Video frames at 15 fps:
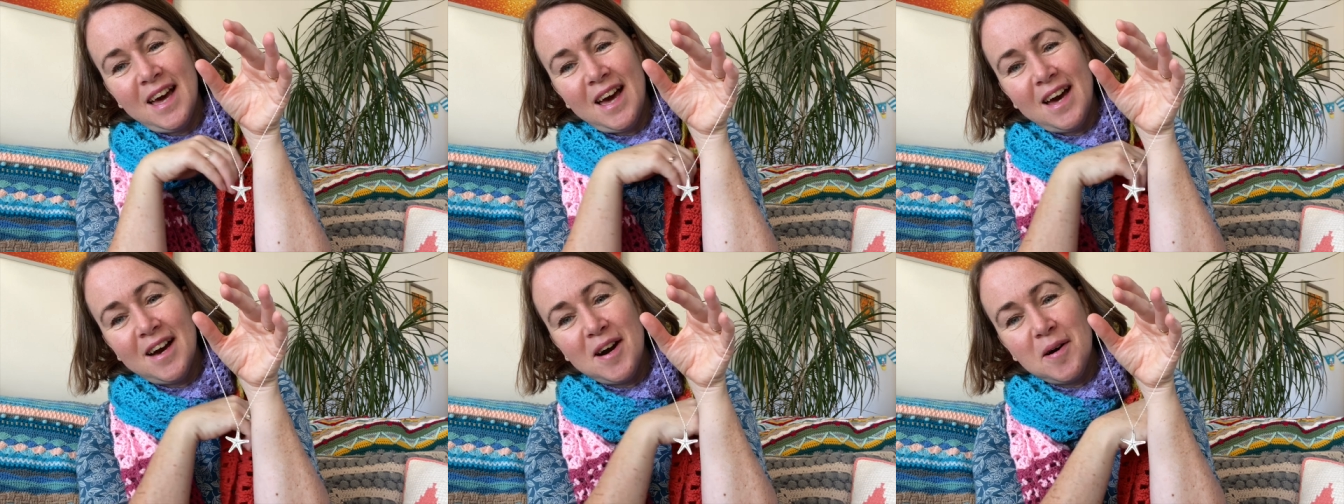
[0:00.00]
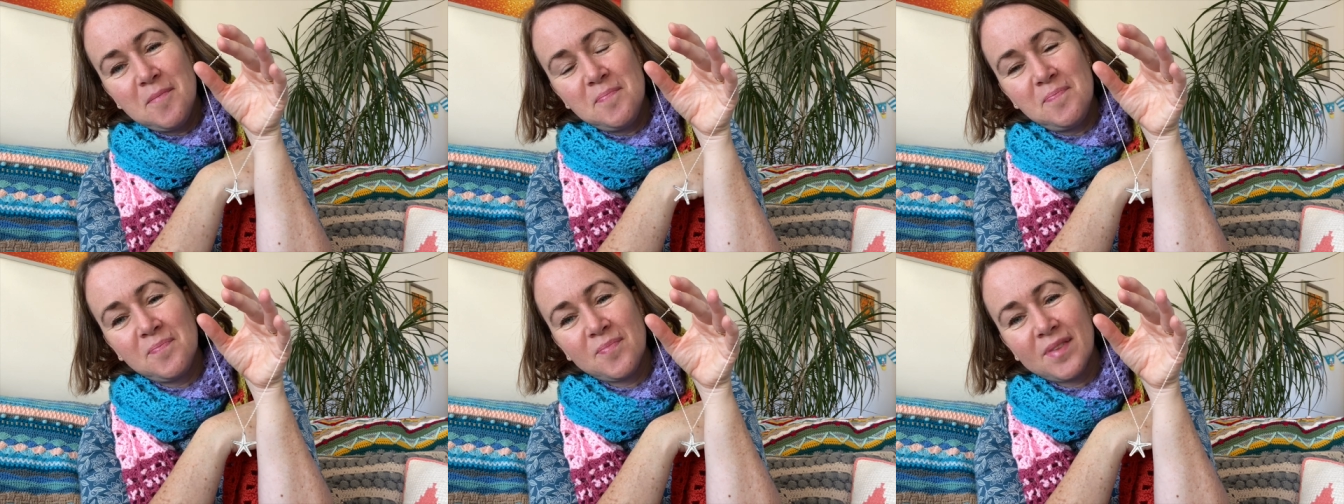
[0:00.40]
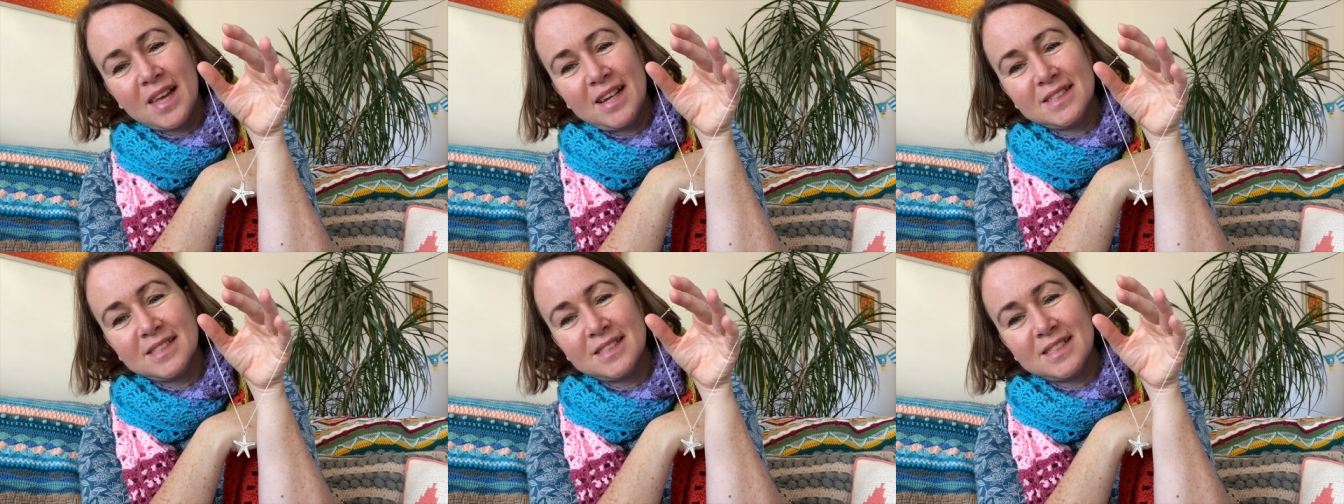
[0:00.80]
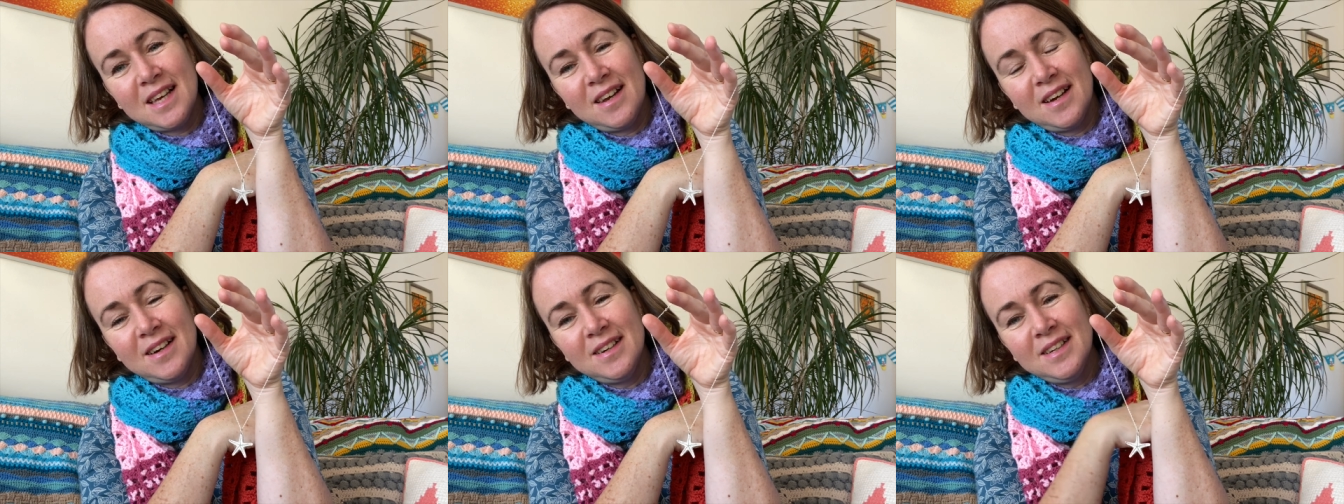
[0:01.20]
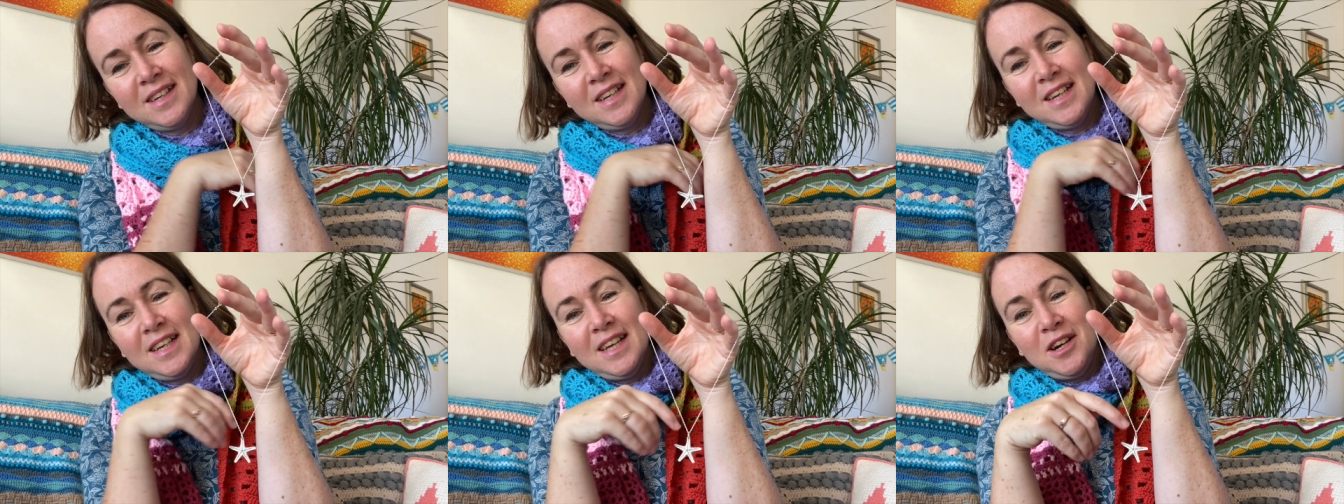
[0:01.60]
and seller.
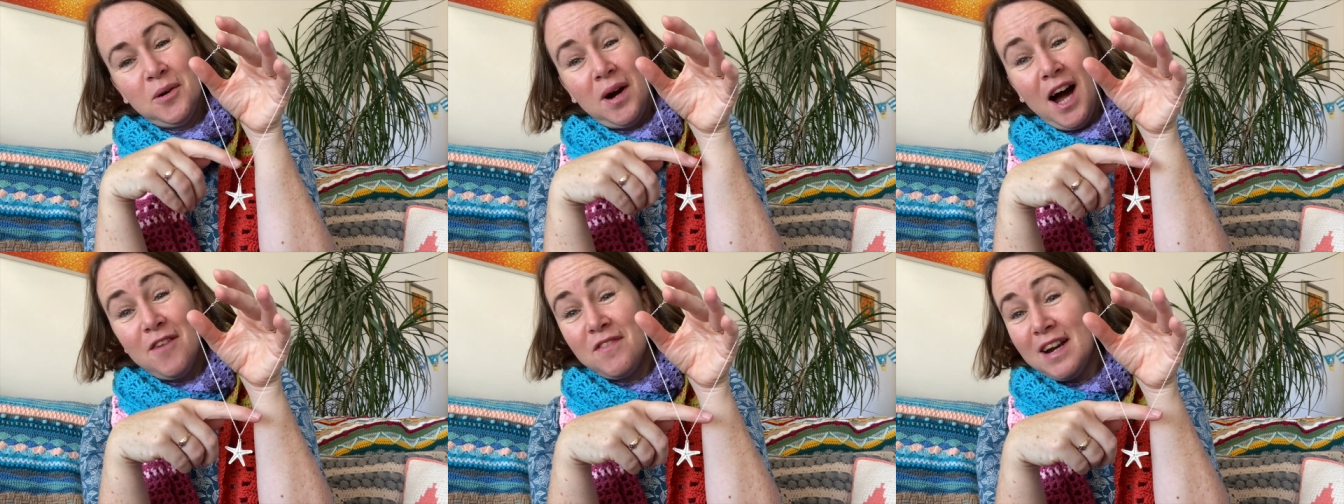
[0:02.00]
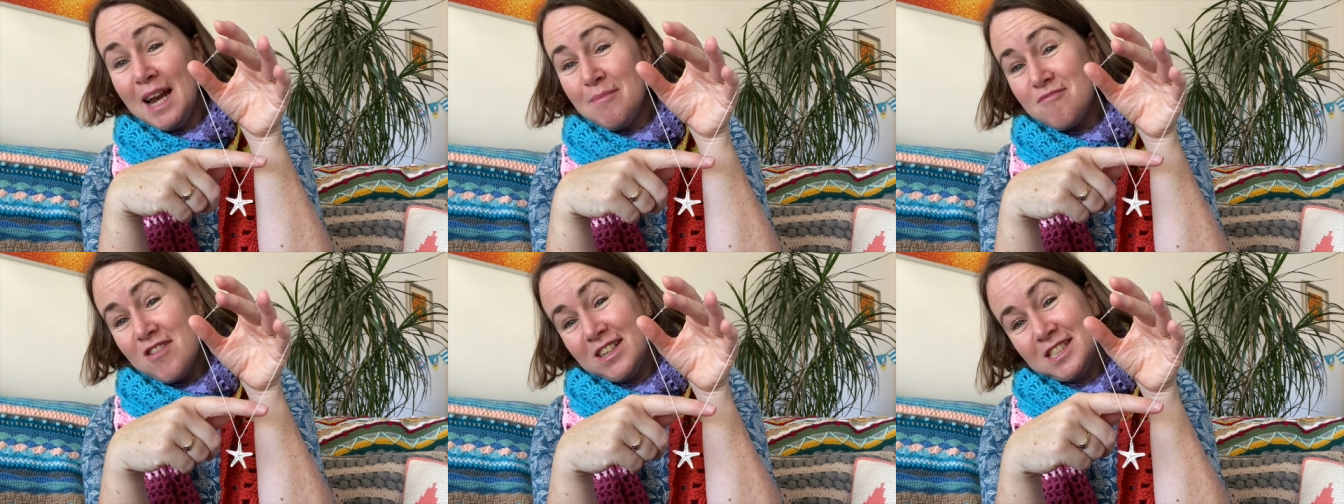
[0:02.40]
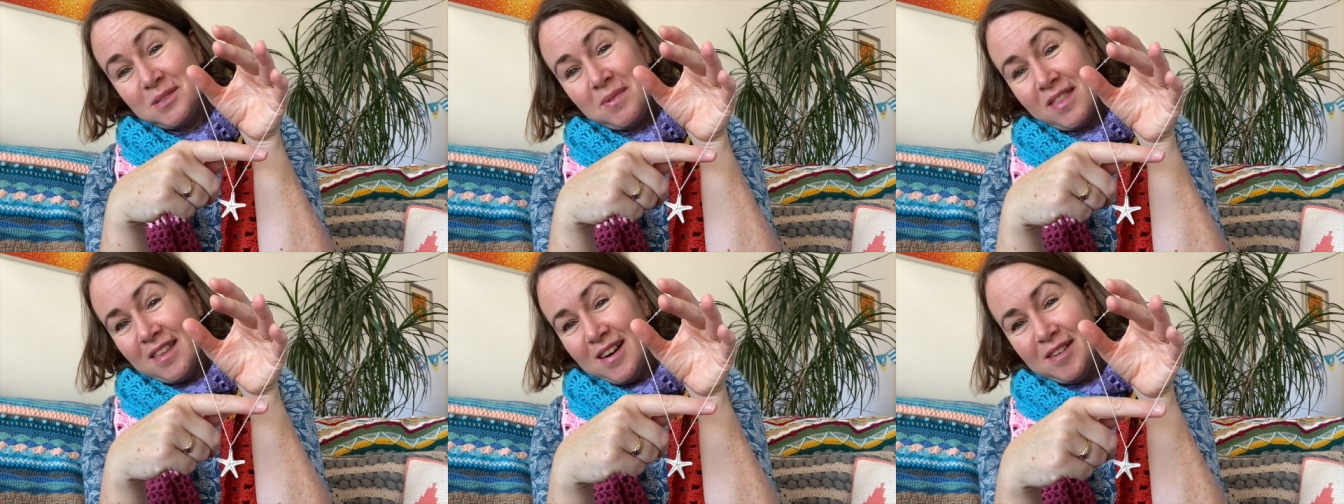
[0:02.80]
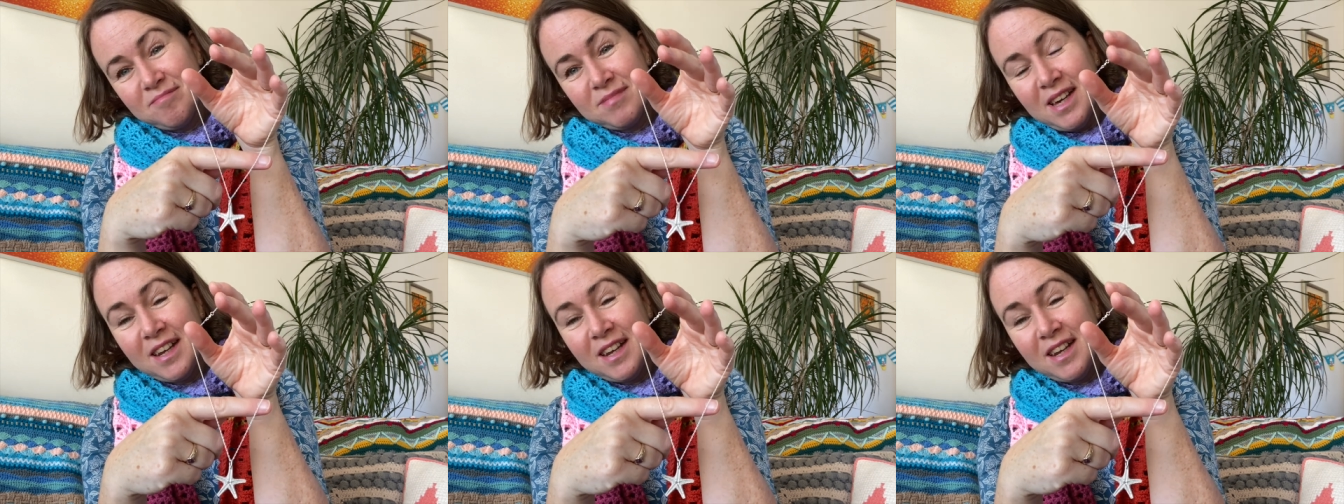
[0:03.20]
I've collaborated with her,